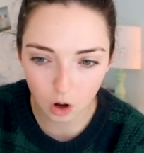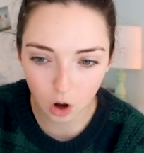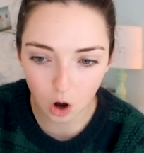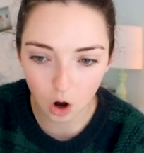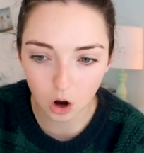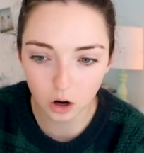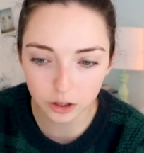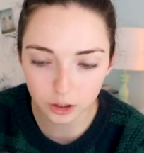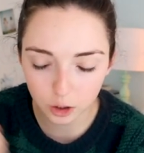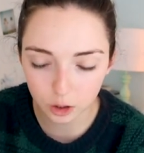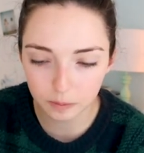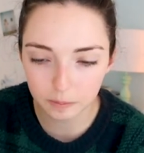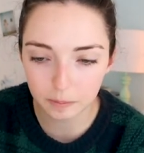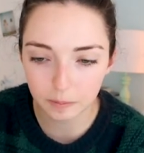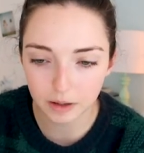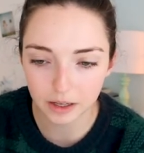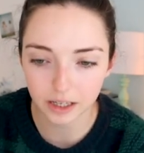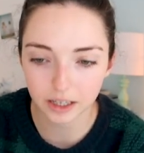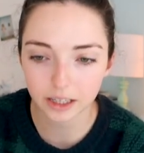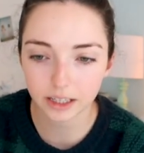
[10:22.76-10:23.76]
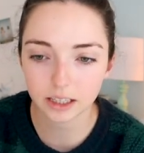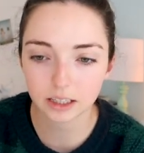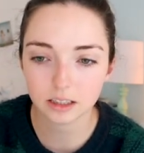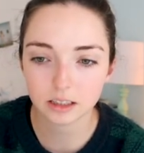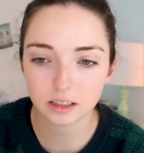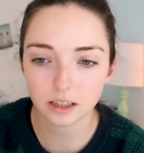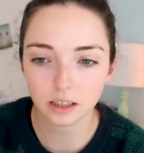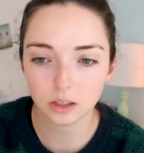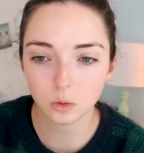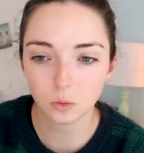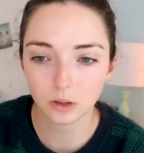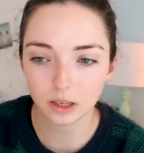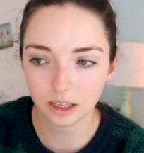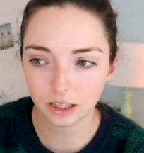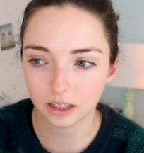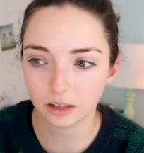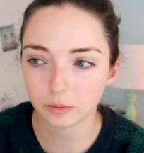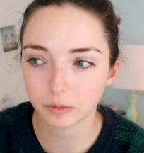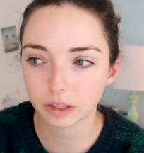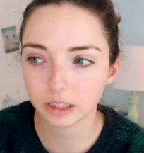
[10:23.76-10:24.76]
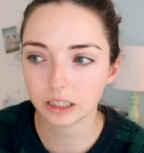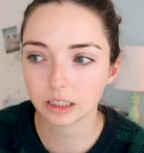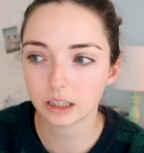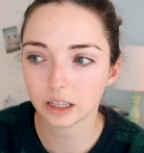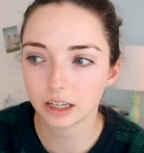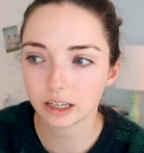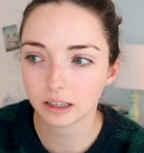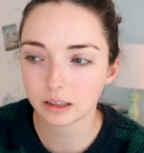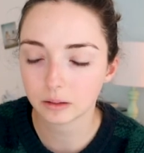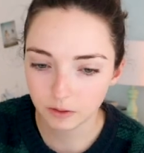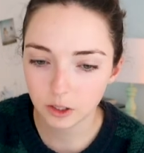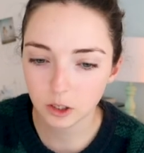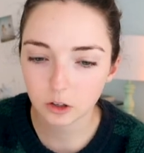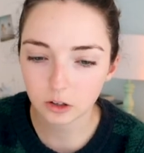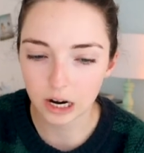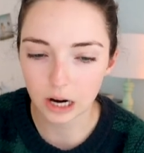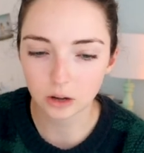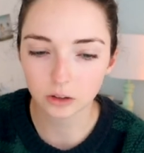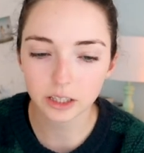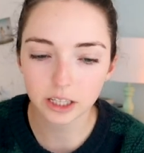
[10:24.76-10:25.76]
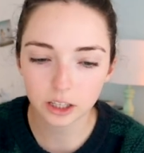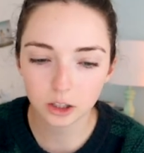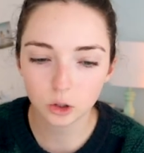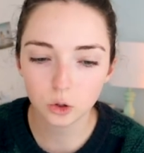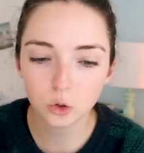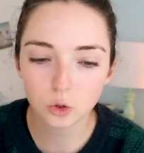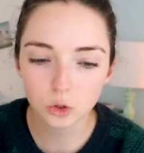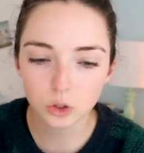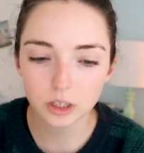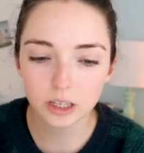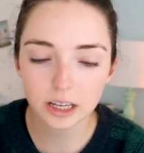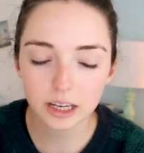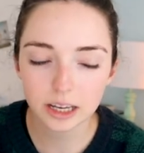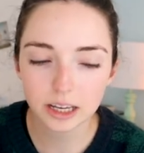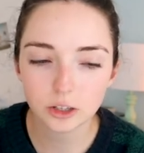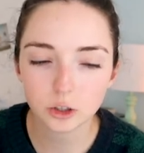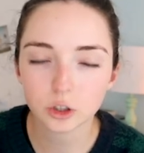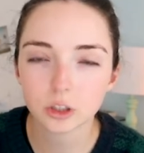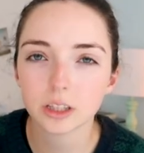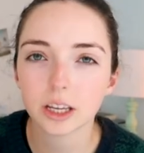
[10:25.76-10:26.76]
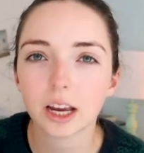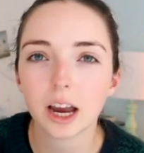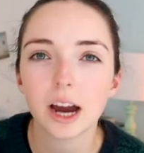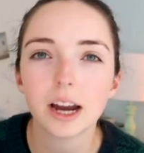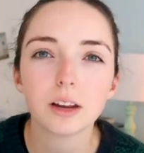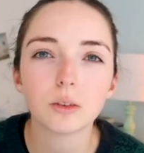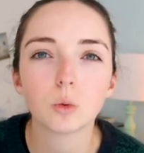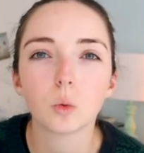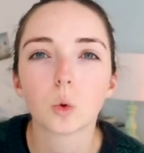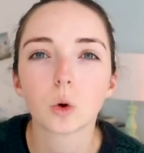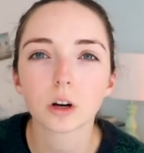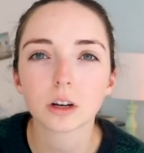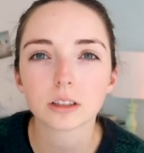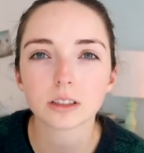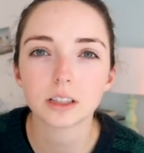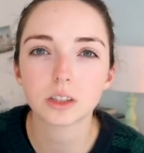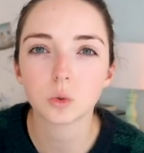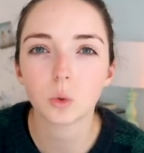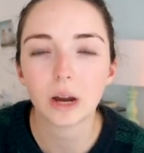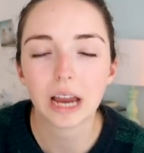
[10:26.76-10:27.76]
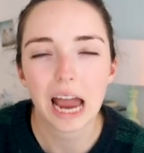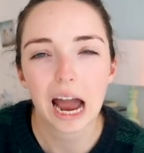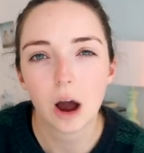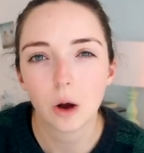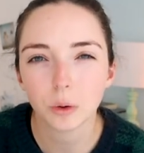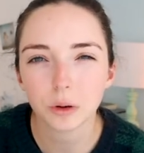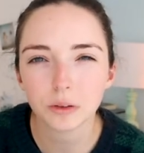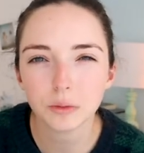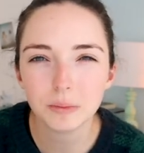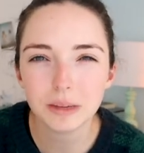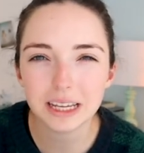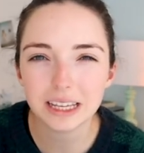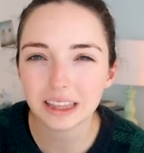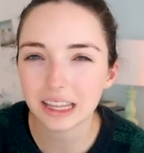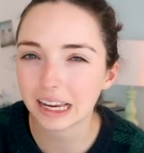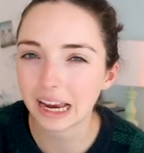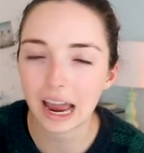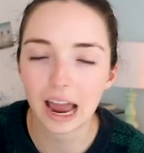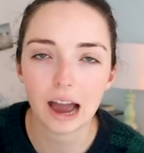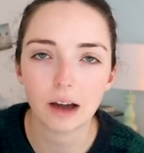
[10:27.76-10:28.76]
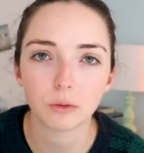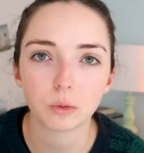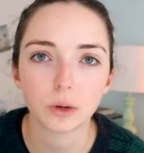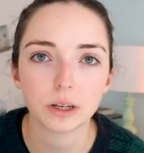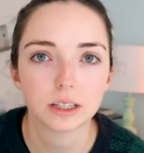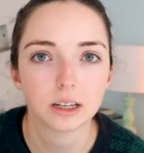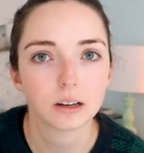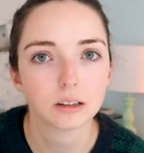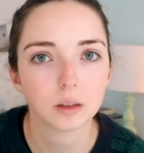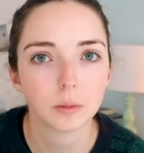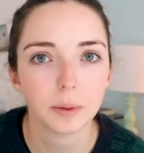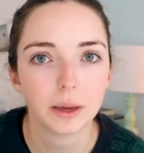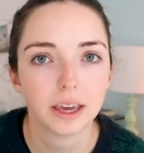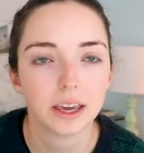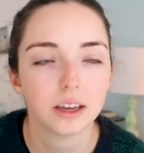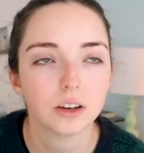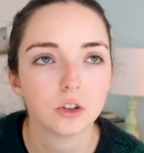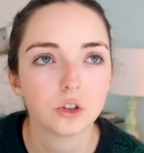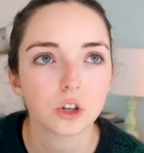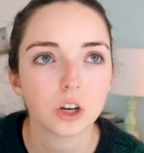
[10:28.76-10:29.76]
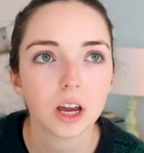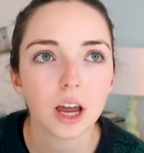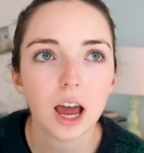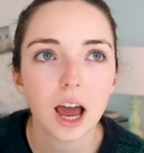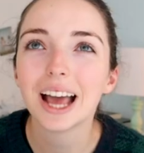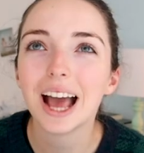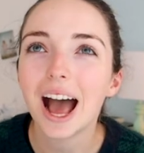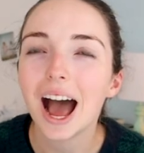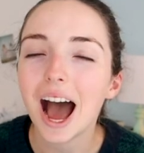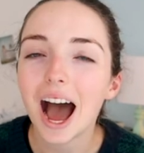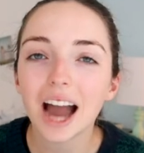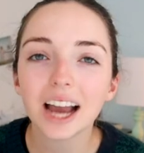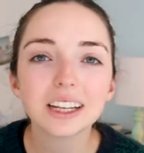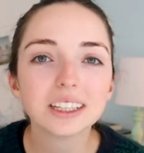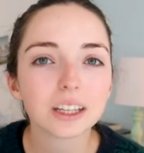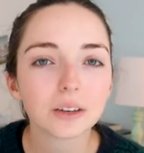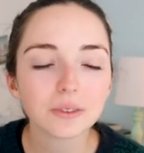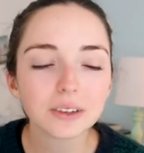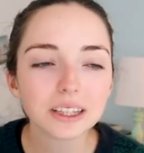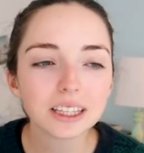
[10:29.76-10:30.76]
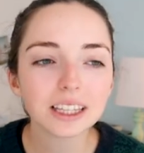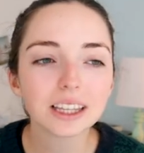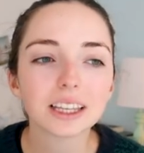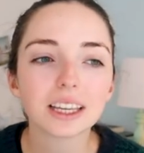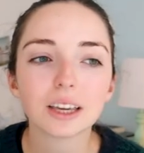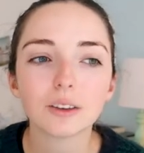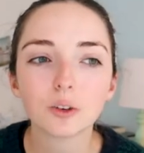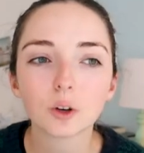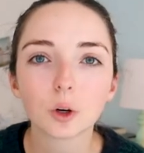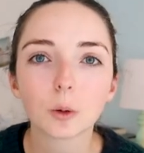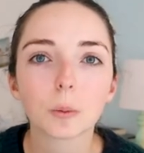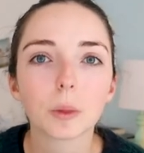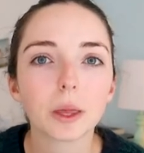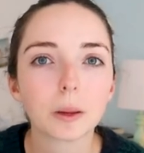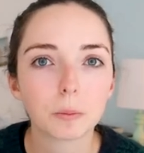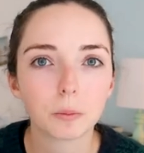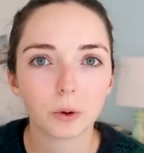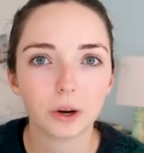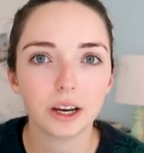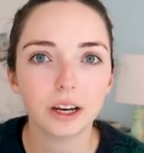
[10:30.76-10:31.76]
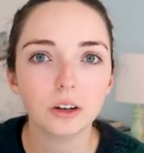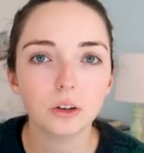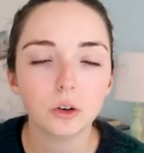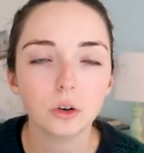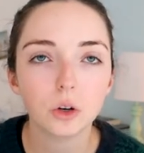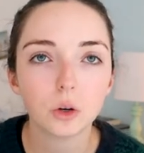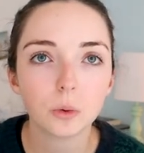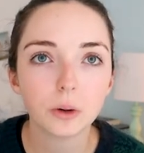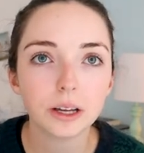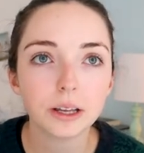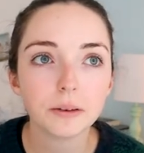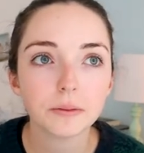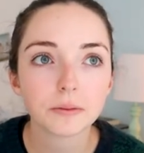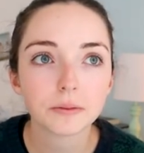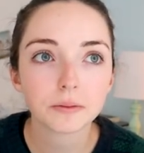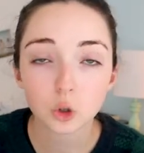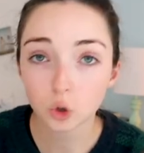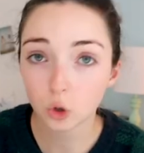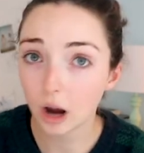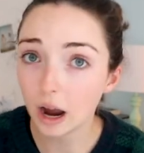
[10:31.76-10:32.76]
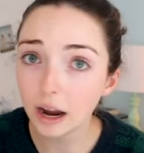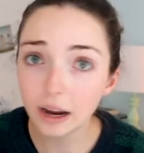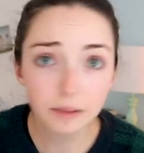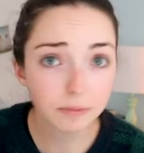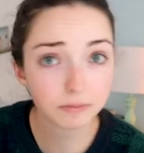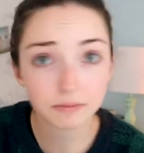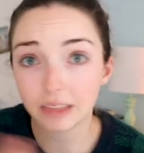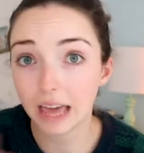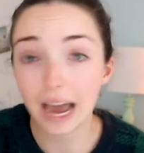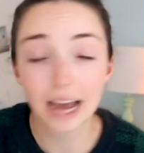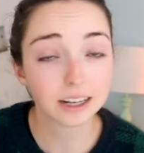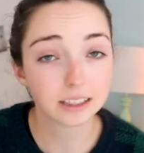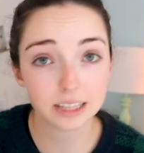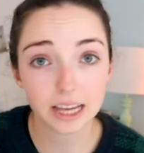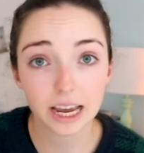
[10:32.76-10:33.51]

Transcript: on your mind that you can't really like figure out, like usually it just like kind of works its way out of me like halfway down the page. I definitely like, if you're like brand new to it, try that